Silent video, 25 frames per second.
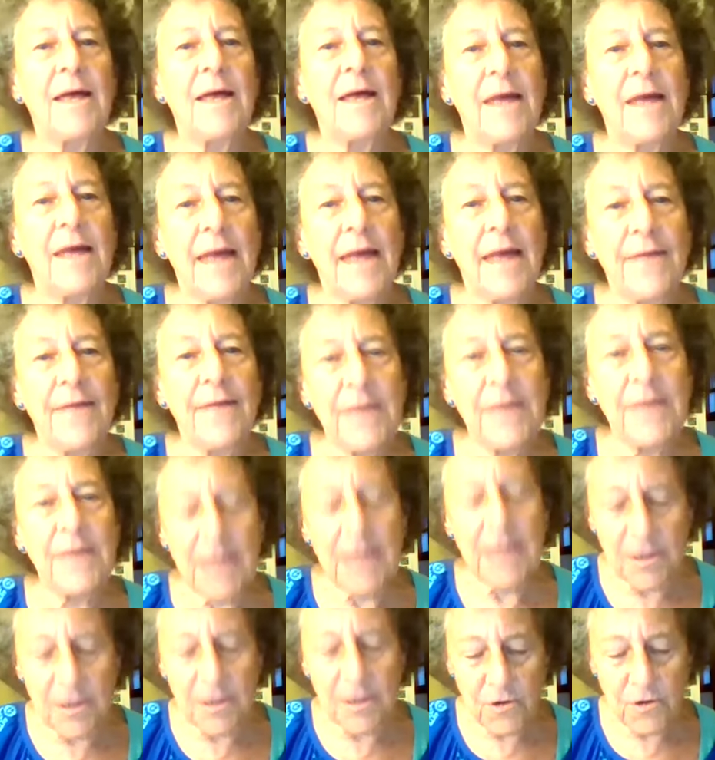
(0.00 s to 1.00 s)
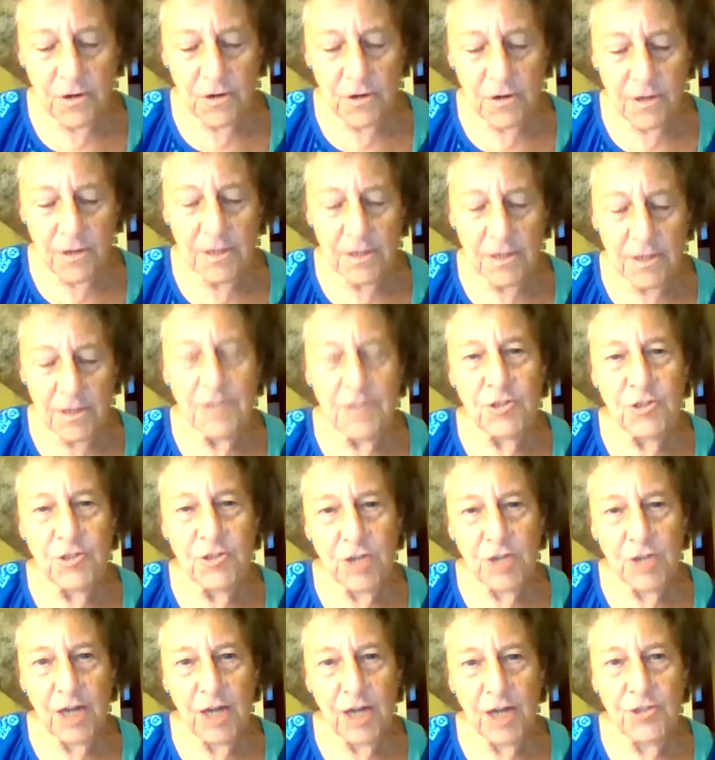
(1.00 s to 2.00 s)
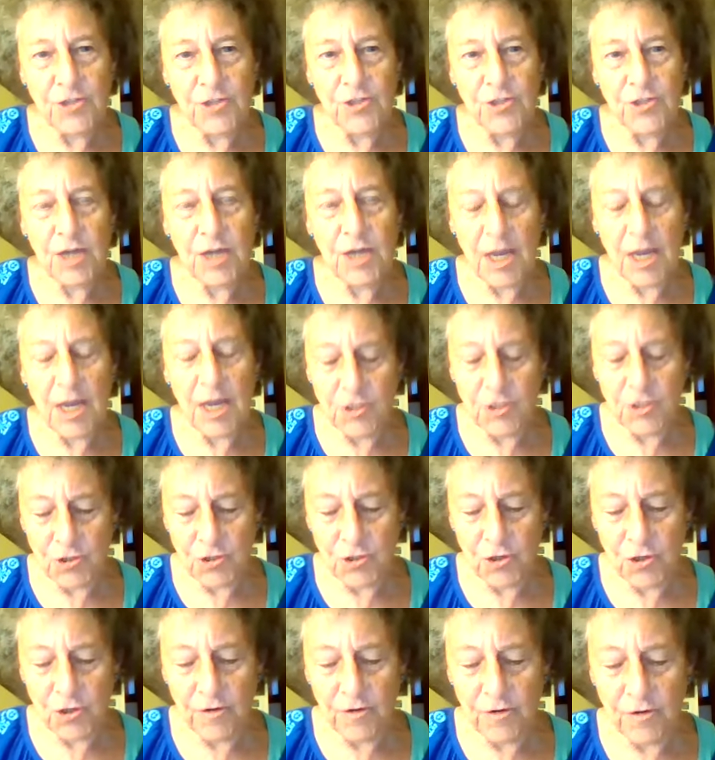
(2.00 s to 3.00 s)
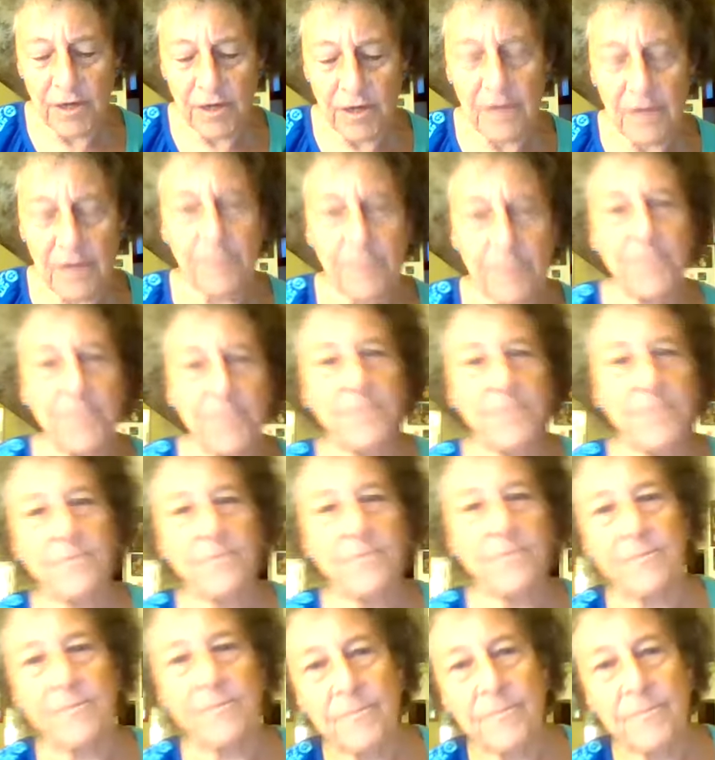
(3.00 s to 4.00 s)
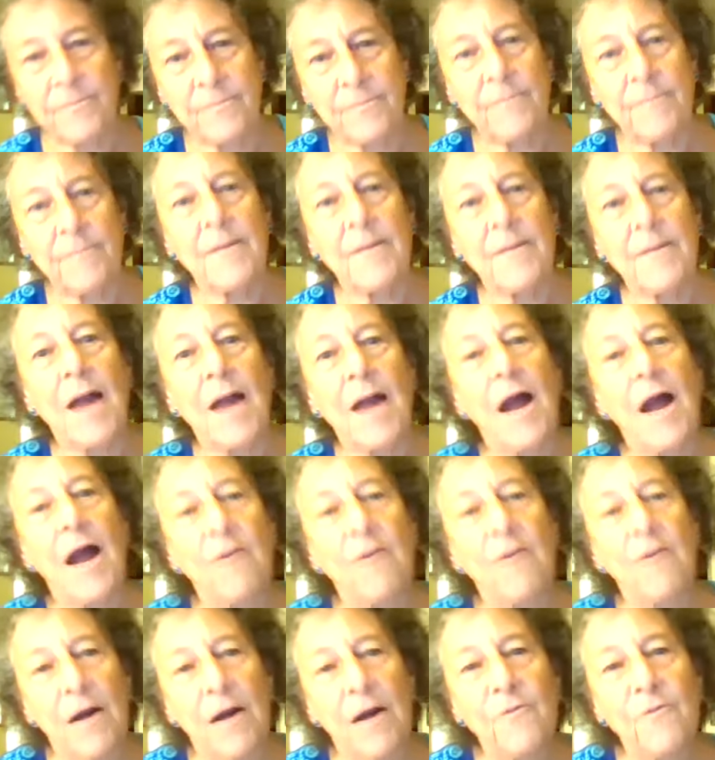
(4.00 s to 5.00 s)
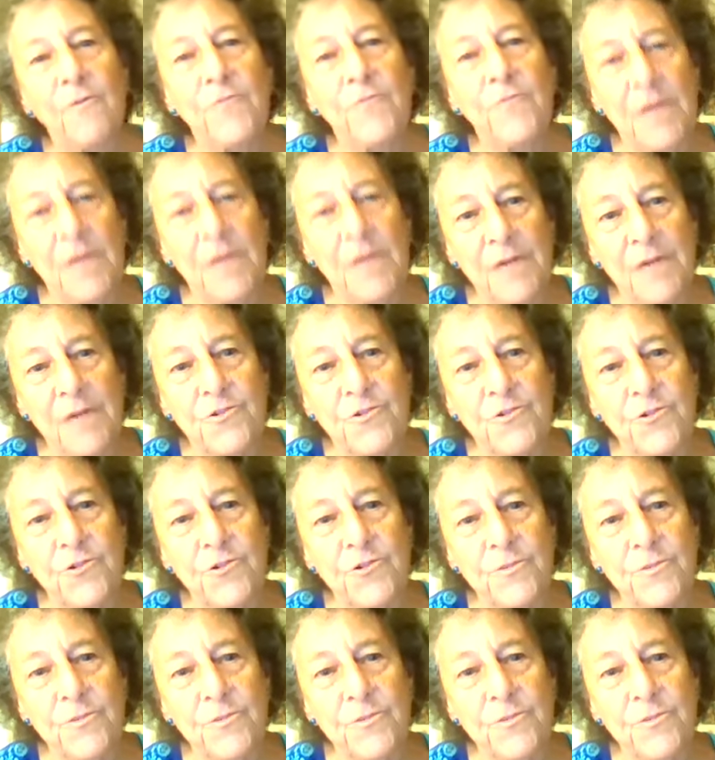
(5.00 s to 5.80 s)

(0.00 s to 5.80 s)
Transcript: and the inner judge and jury are out for lunch.